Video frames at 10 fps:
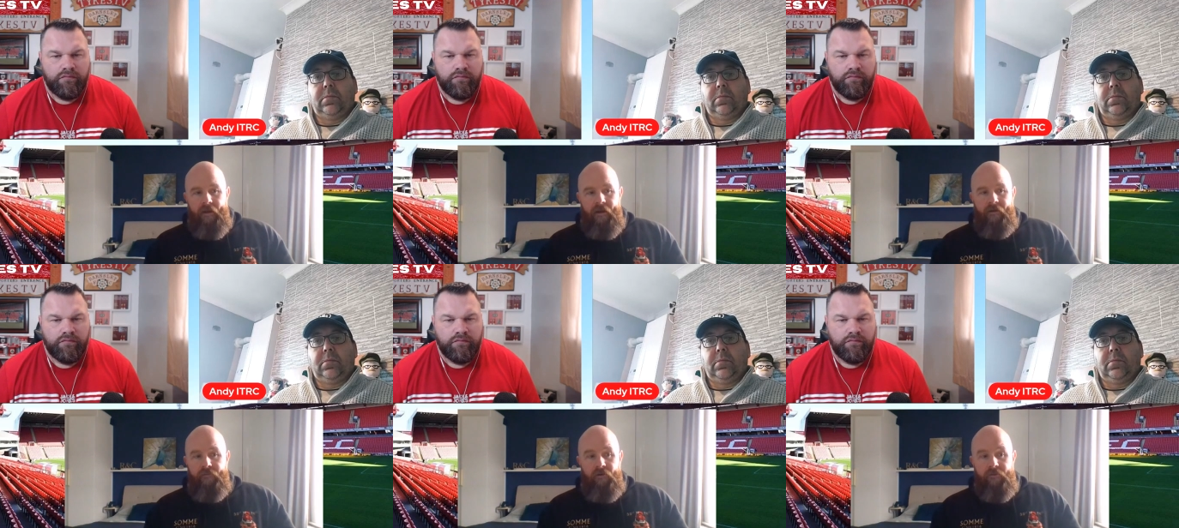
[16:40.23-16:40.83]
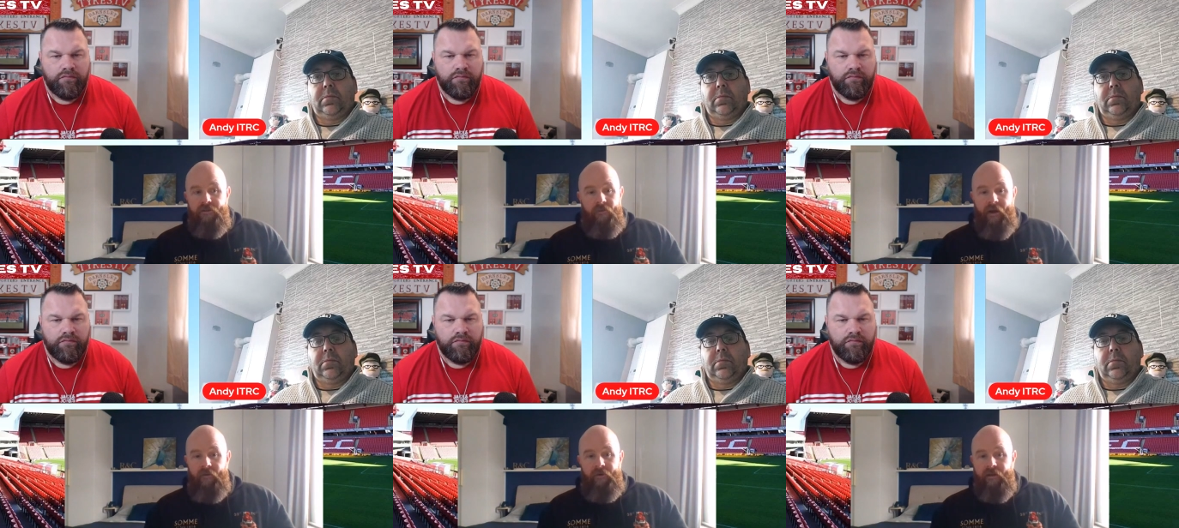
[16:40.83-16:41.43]
Speaker 1: and I thought we saw
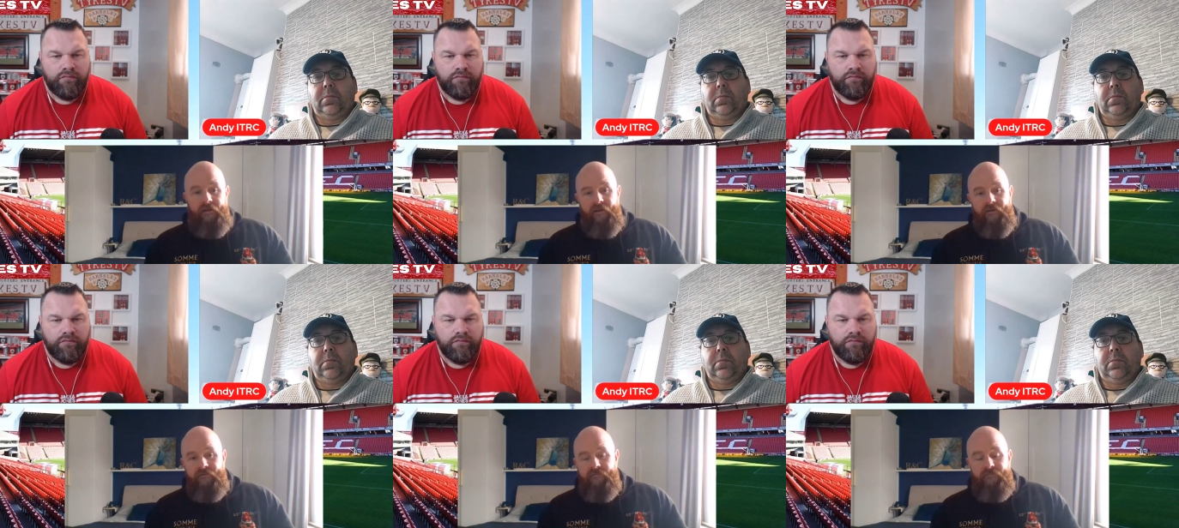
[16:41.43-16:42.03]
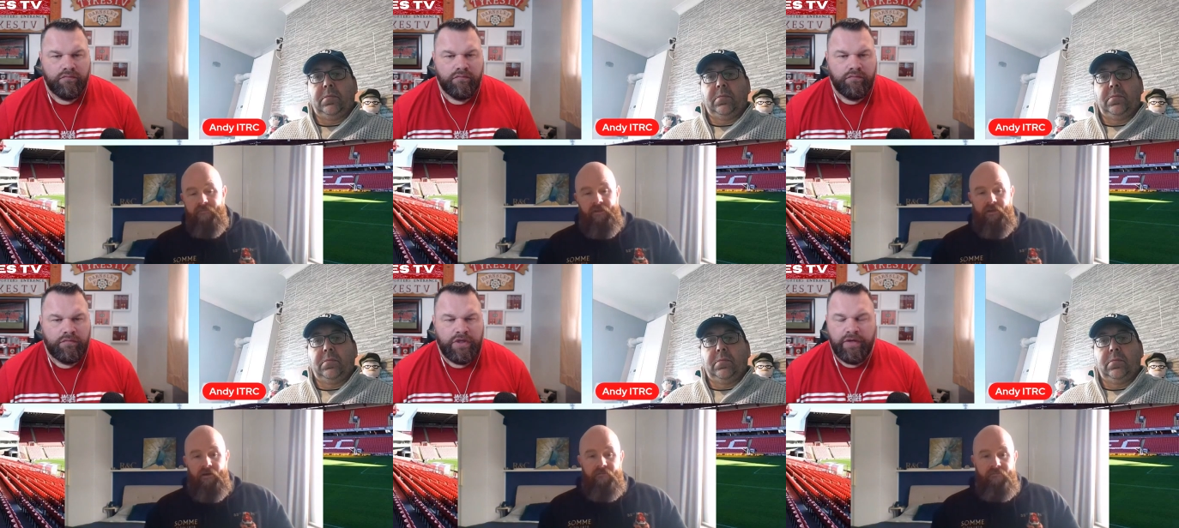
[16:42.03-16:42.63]
it out brilliantly. You
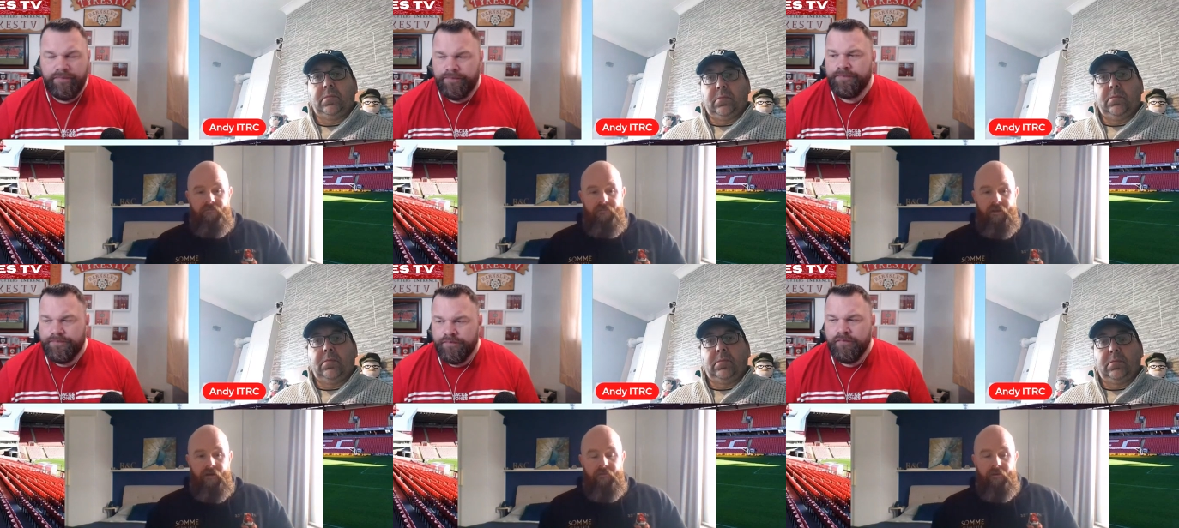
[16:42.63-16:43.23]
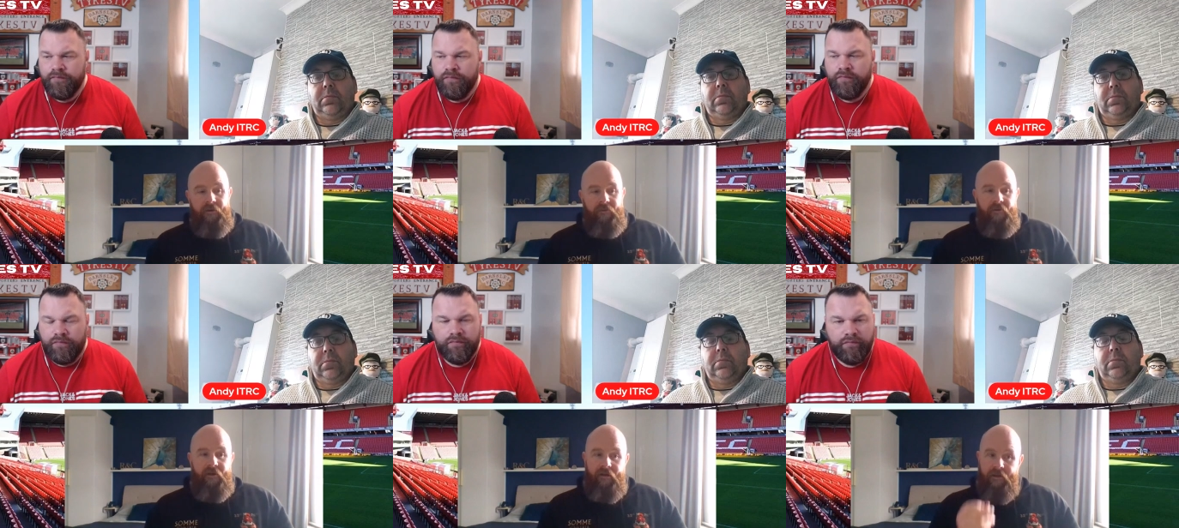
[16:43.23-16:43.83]
know, yeah, yeah we, we, we
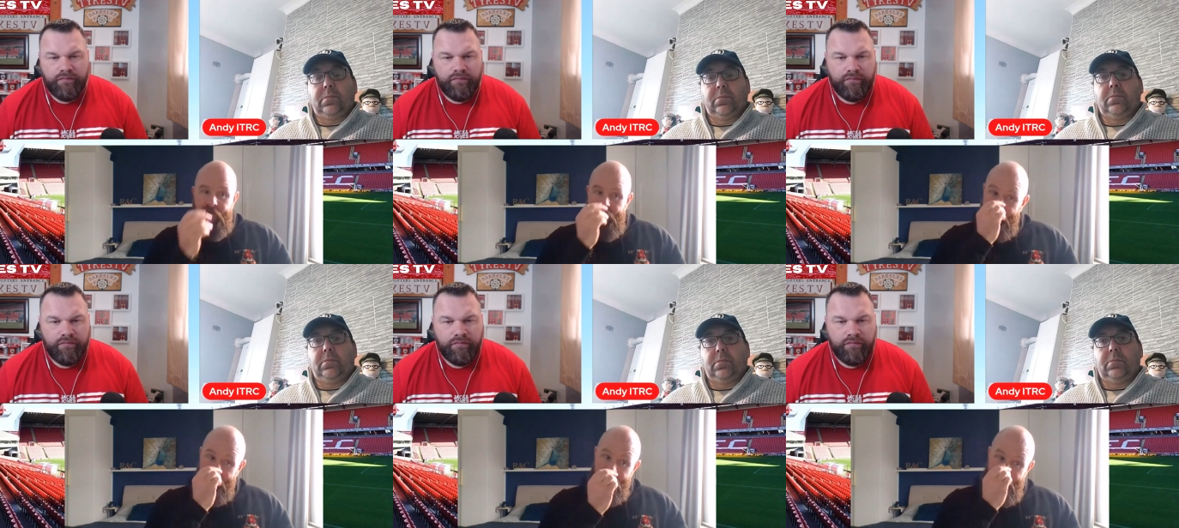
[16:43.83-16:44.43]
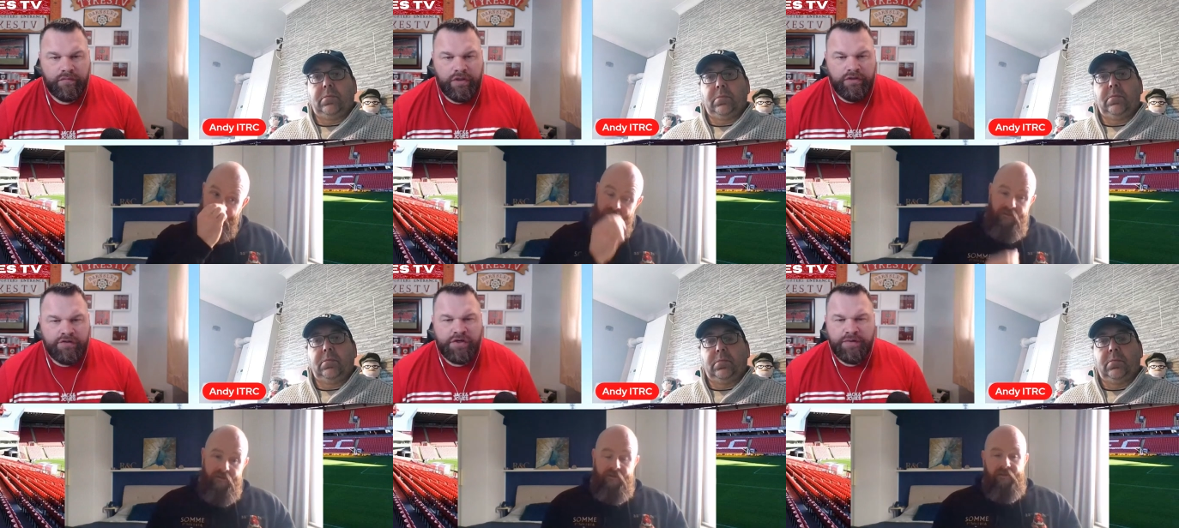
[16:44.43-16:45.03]
really did.
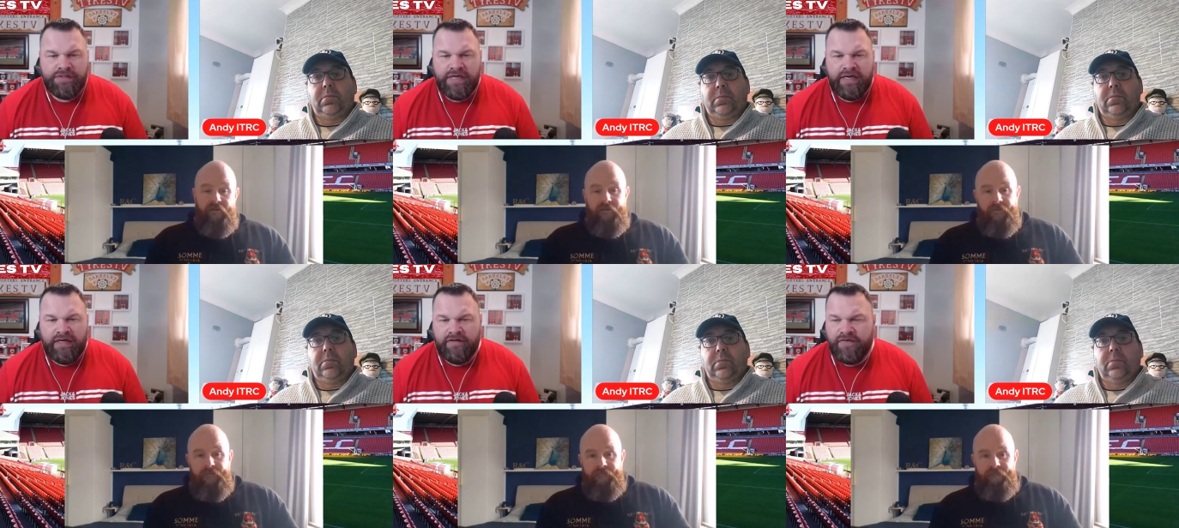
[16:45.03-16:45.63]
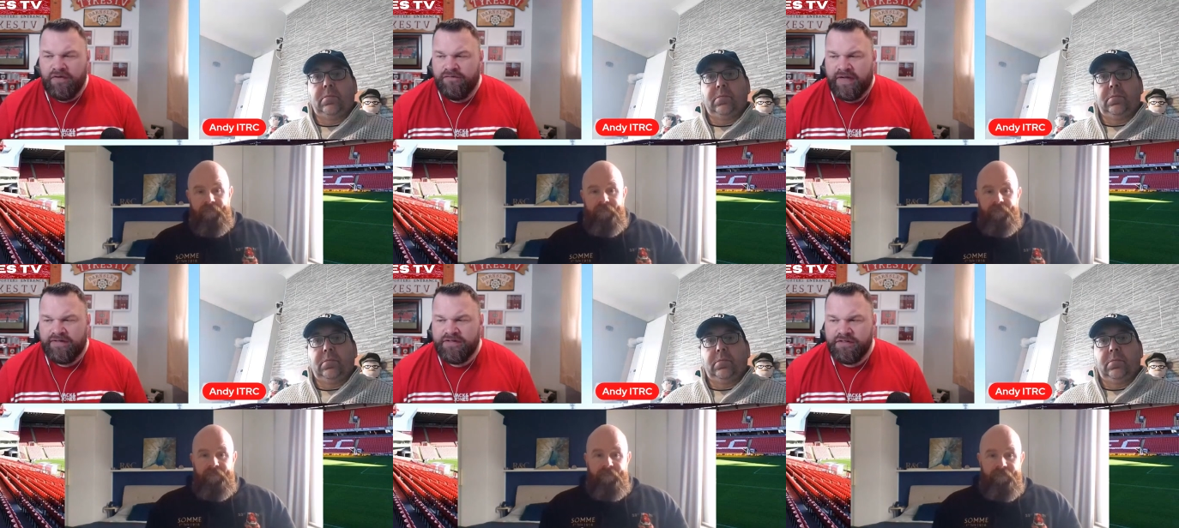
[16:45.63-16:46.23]
Saw
Speaker 2: it out, uh, and I think
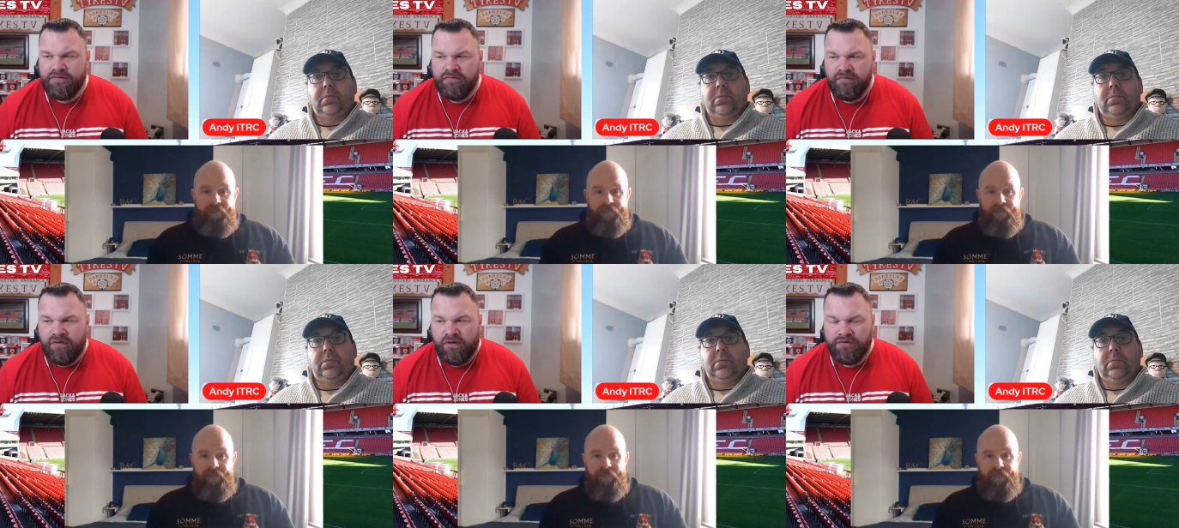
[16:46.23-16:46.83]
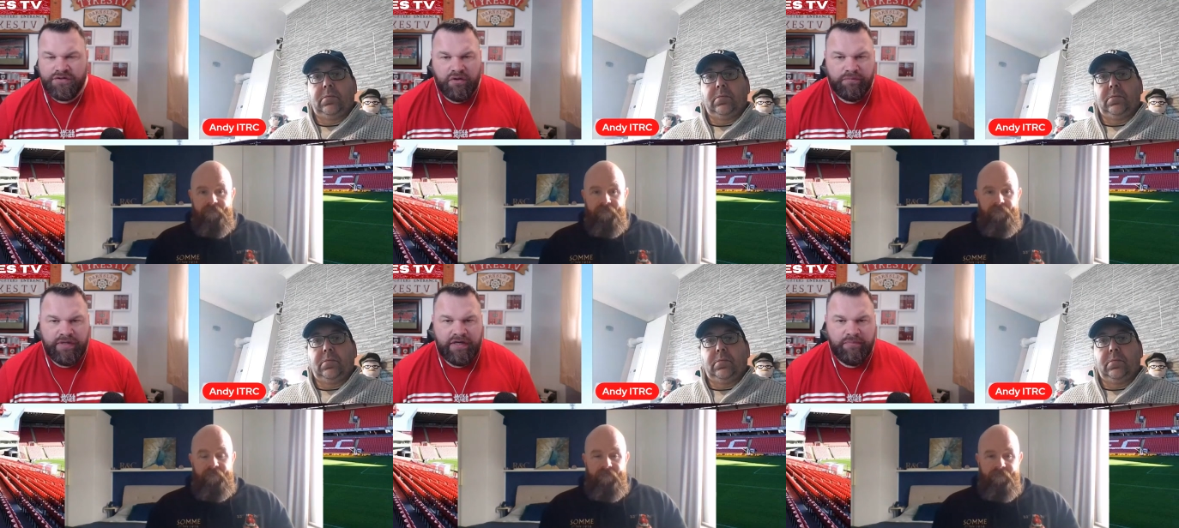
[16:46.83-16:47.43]
fans also
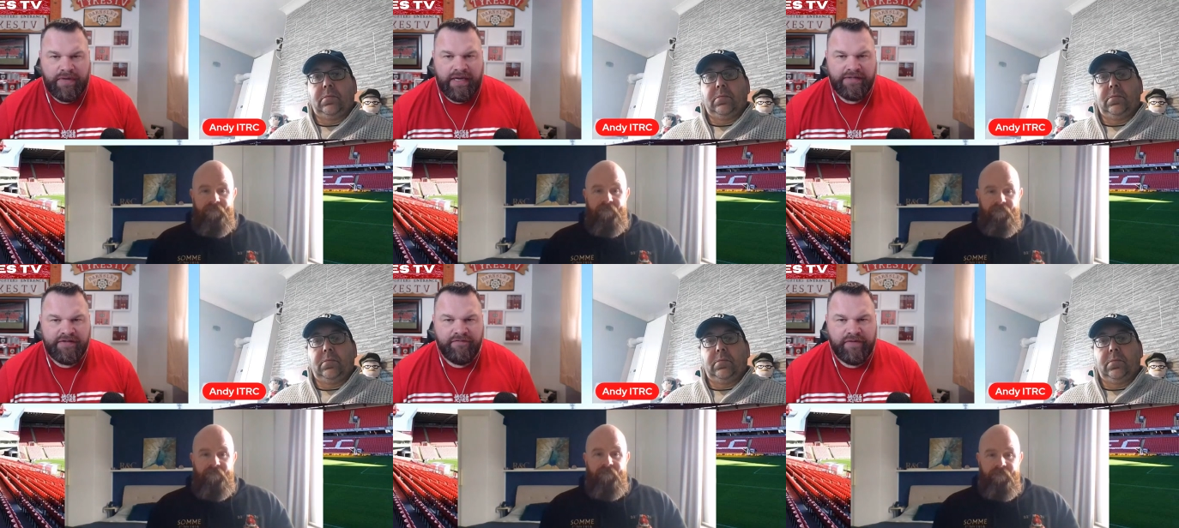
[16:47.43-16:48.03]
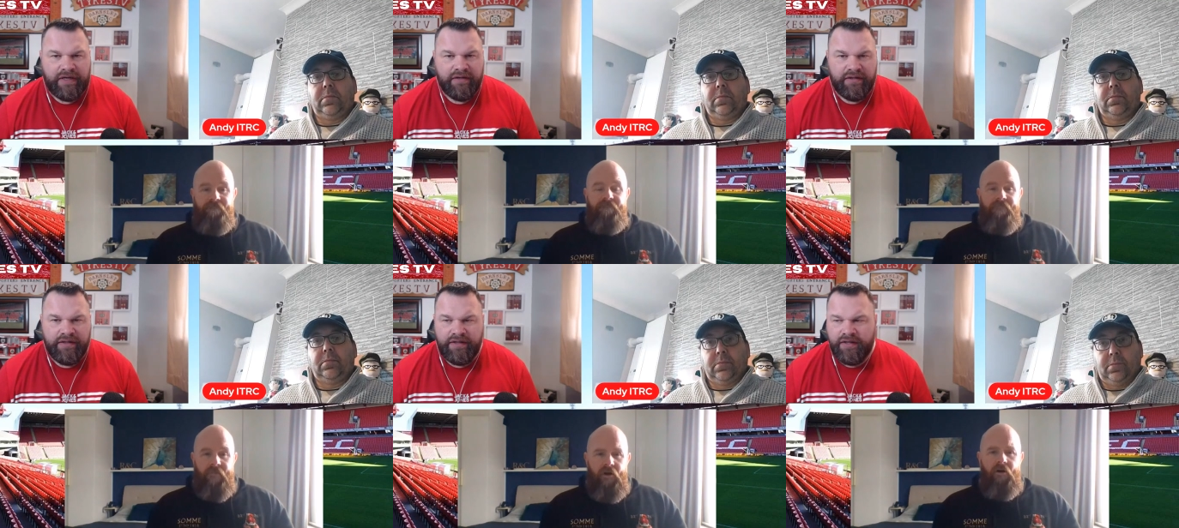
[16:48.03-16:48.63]
played a part in that.
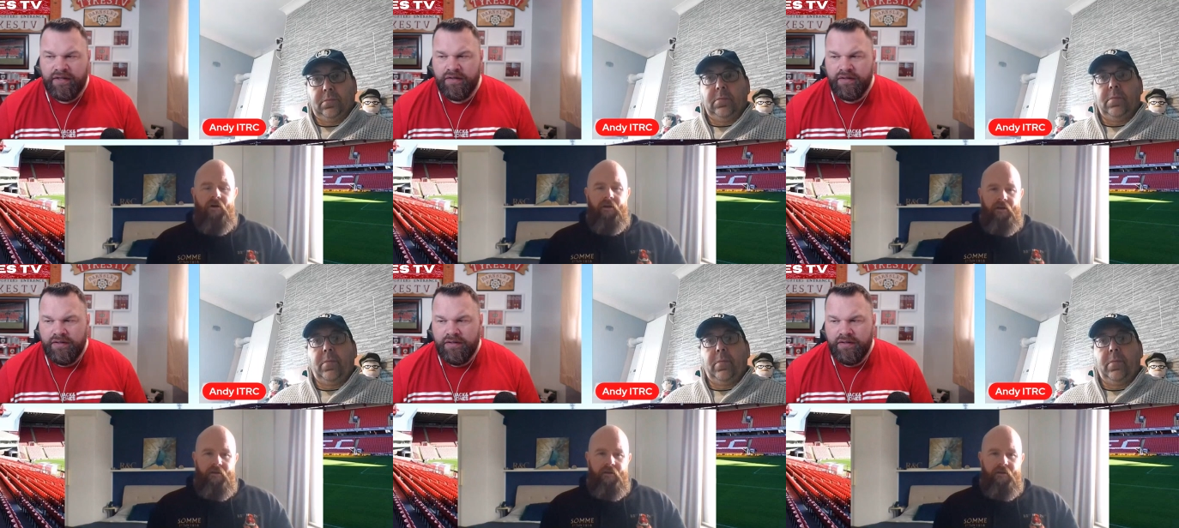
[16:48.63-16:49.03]
Uh,